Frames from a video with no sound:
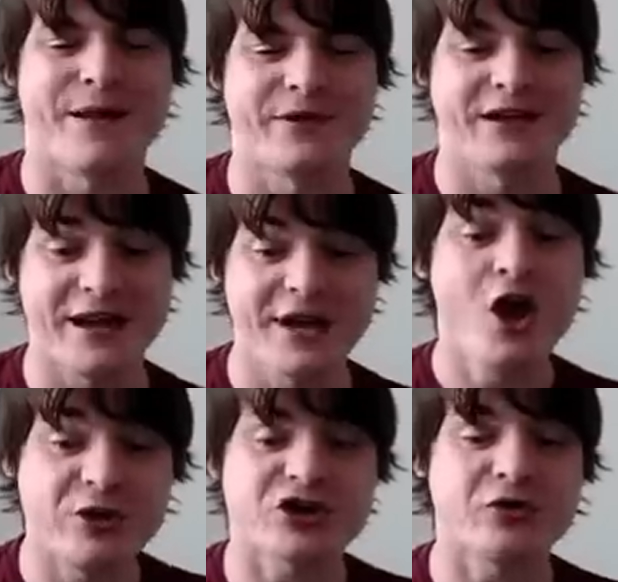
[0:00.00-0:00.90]
map again,
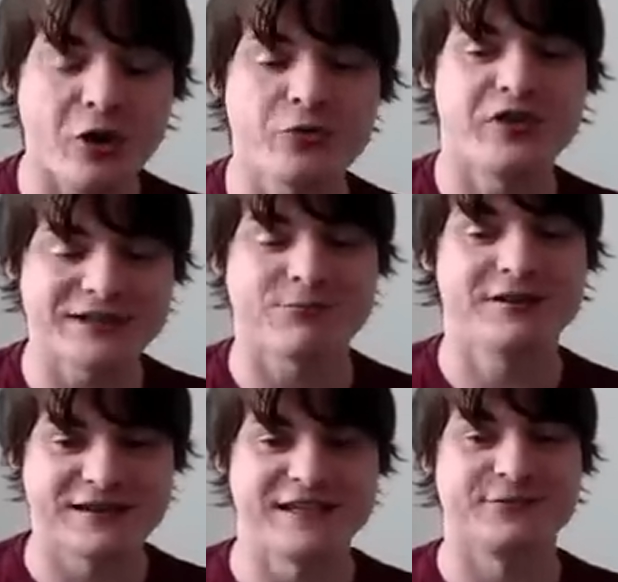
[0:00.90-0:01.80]
which although this
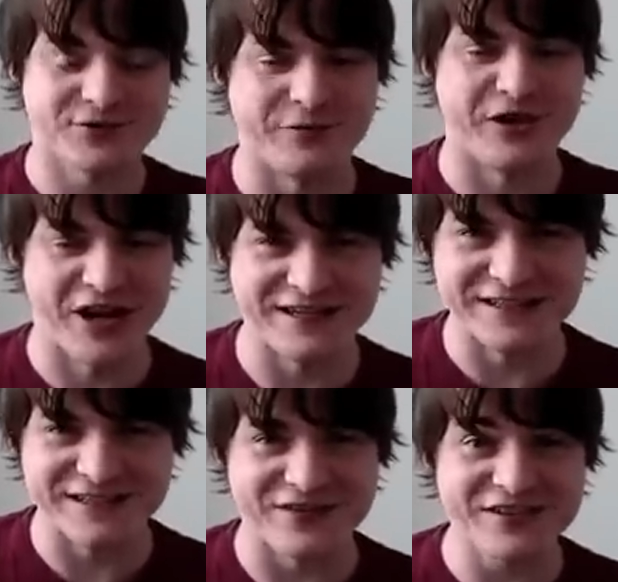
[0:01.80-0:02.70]
one says it was from the
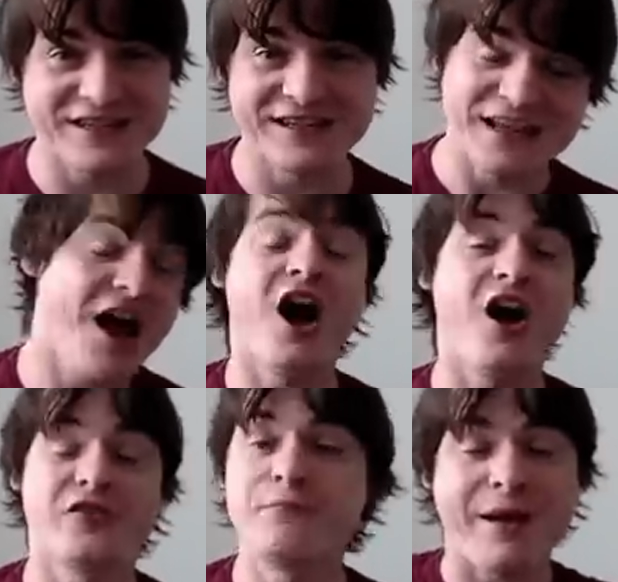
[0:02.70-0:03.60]

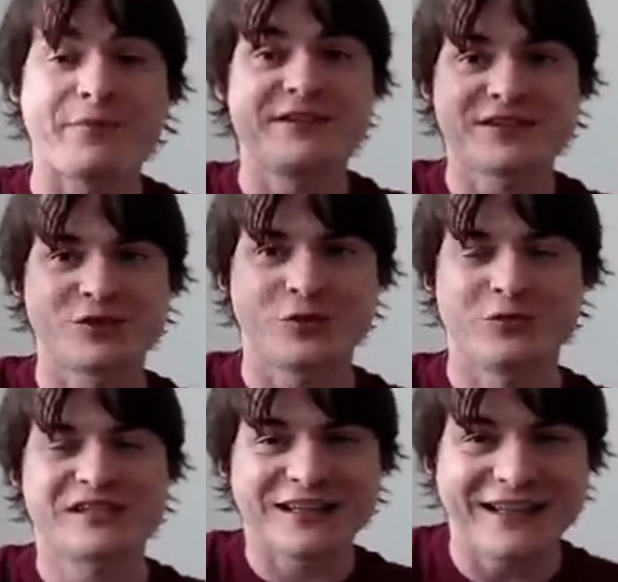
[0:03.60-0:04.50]
1970s, the map in store
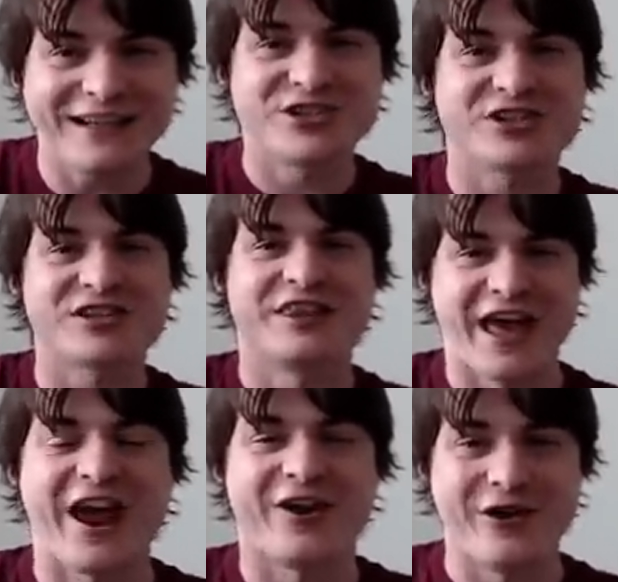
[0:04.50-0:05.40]
was clearly just
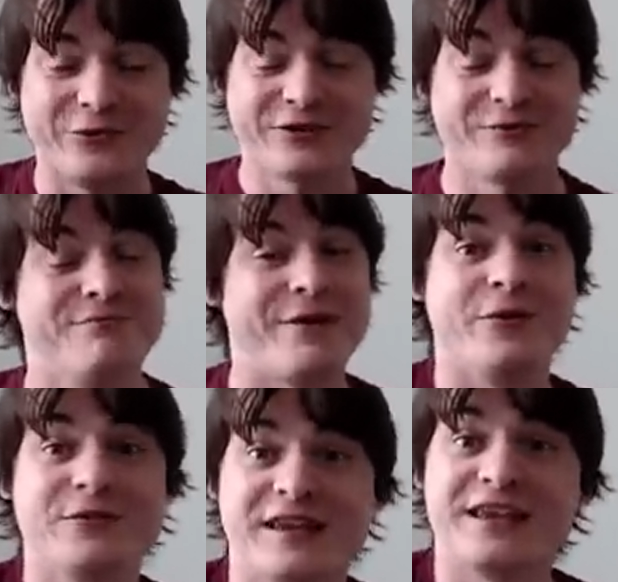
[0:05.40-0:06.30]
that old. Maybe
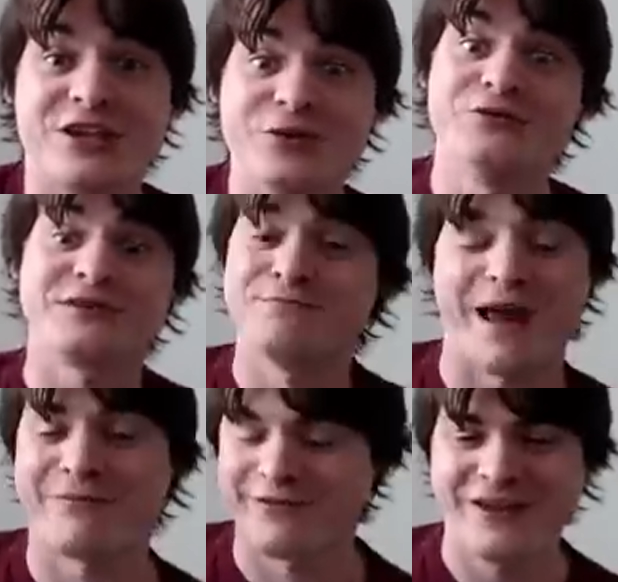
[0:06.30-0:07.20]
it was a used
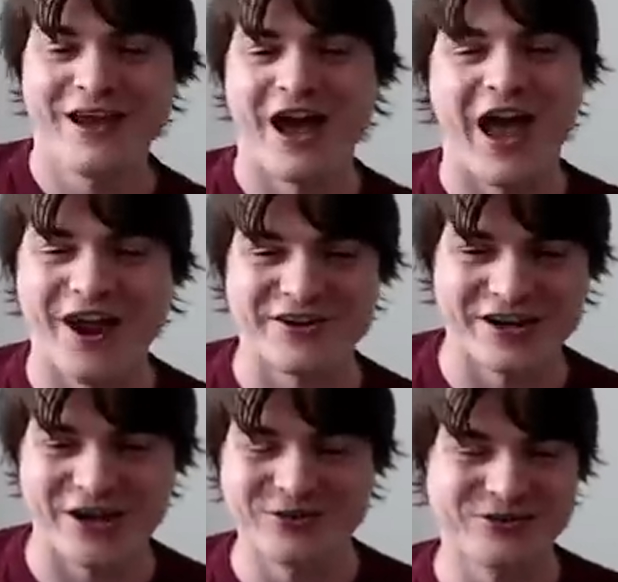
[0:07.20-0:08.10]
map of area
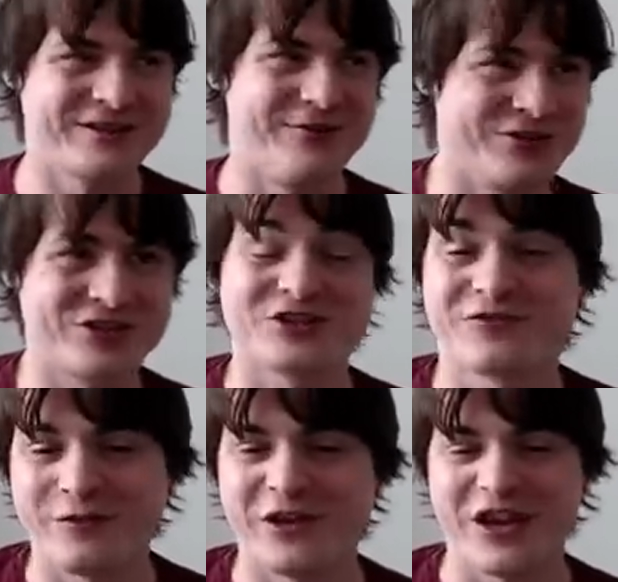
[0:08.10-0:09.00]
codes that was just
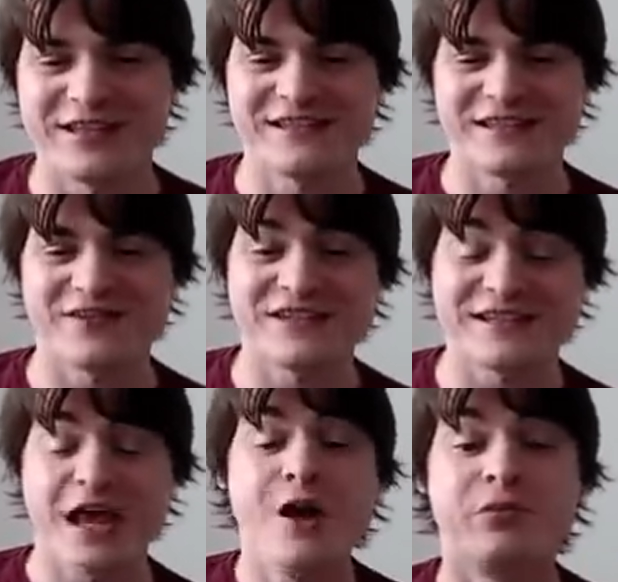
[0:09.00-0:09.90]
from the
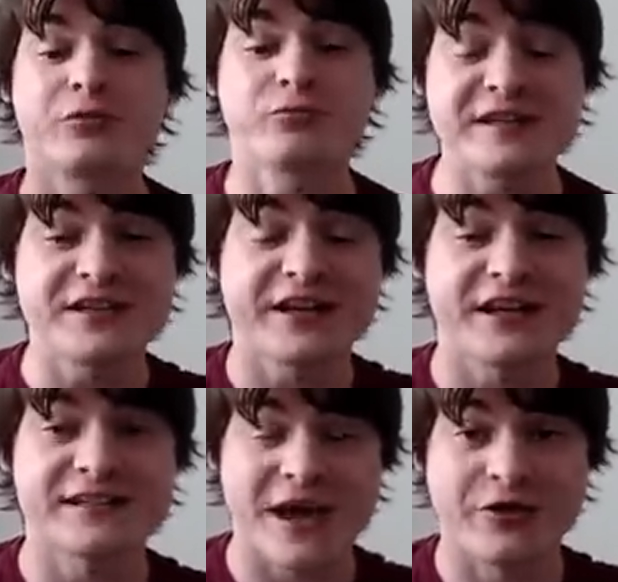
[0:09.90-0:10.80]
1970s, but the reason I
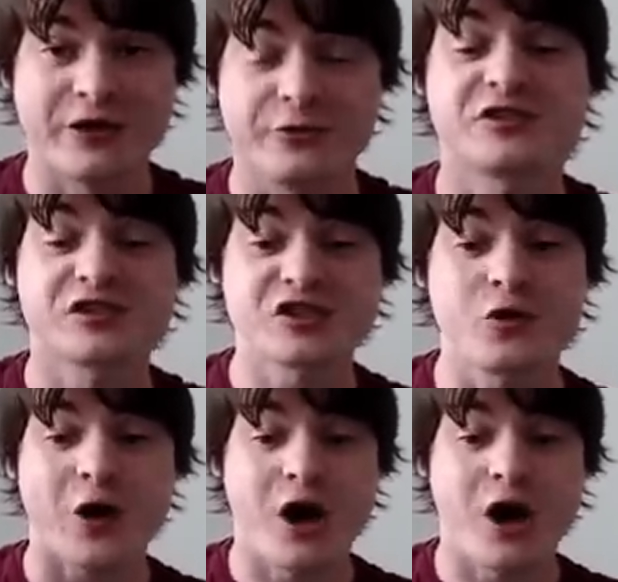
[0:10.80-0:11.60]
could tell that it was so